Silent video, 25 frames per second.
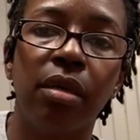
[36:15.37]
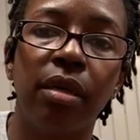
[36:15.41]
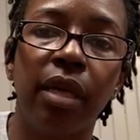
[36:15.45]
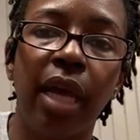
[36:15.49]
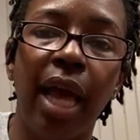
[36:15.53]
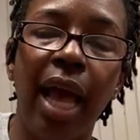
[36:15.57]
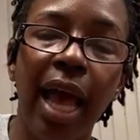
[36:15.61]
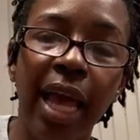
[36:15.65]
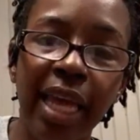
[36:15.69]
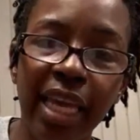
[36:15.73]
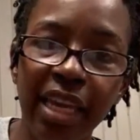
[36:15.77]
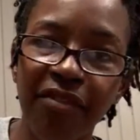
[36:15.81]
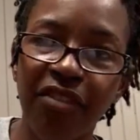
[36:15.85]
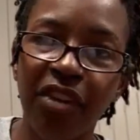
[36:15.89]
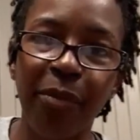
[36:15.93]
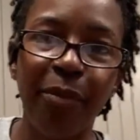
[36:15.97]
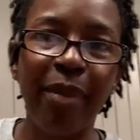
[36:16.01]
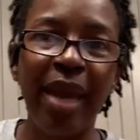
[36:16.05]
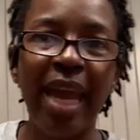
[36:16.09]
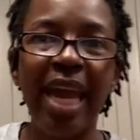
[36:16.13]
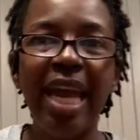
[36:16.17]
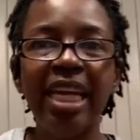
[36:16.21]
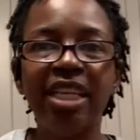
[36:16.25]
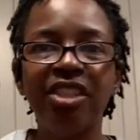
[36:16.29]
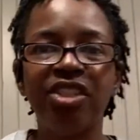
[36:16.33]
I even
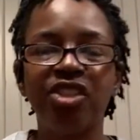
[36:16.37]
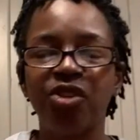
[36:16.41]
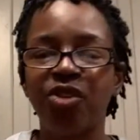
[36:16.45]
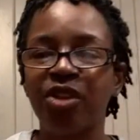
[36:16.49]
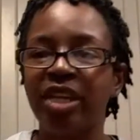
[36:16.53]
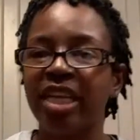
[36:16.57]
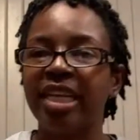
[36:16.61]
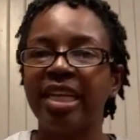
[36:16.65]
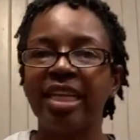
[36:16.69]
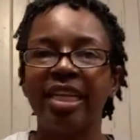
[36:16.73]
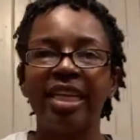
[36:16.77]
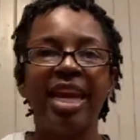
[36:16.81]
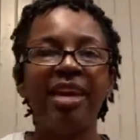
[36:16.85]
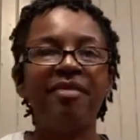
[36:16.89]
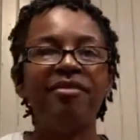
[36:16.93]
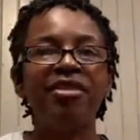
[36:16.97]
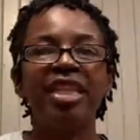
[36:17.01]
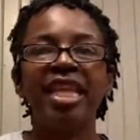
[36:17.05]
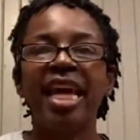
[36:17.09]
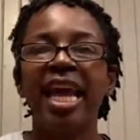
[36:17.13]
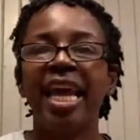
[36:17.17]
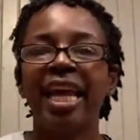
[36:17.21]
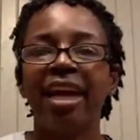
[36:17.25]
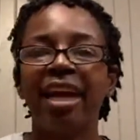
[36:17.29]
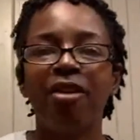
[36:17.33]
measured it and
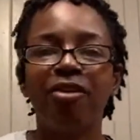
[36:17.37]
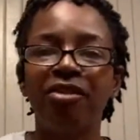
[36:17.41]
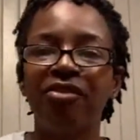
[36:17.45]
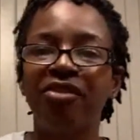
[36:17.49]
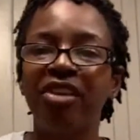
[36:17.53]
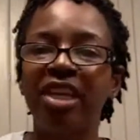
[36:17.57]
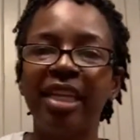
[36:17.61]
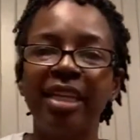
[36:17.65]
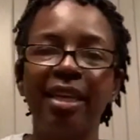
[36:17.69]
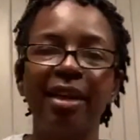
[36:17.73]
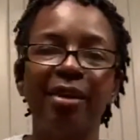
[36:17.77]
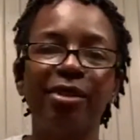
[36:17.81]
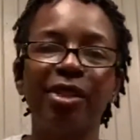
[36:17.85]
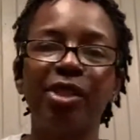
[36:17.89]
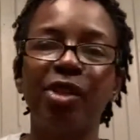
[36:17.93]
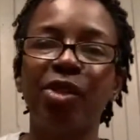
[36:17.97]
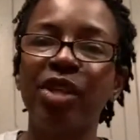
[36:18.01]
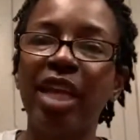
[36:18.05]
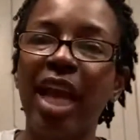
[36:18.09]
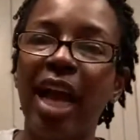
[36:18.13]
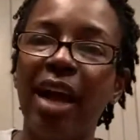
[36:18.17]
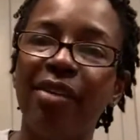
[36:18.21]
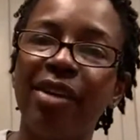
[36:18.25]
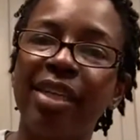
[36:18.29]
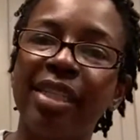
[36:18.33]
everything on the video so
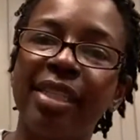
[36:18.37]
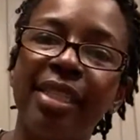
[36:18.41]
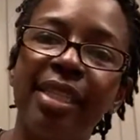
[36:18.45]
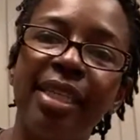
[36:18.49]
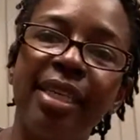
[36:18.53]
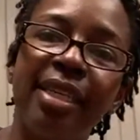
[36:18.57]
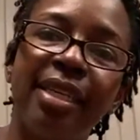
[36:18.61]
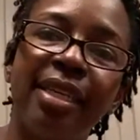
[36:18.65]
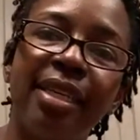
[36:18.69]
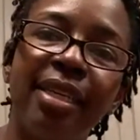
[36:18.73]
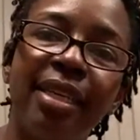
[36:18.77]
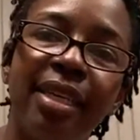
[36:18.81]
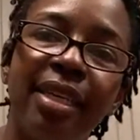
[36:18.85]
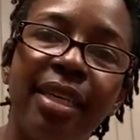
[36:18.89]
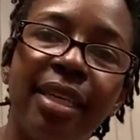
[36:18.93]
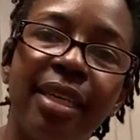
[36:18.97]
y'all could see.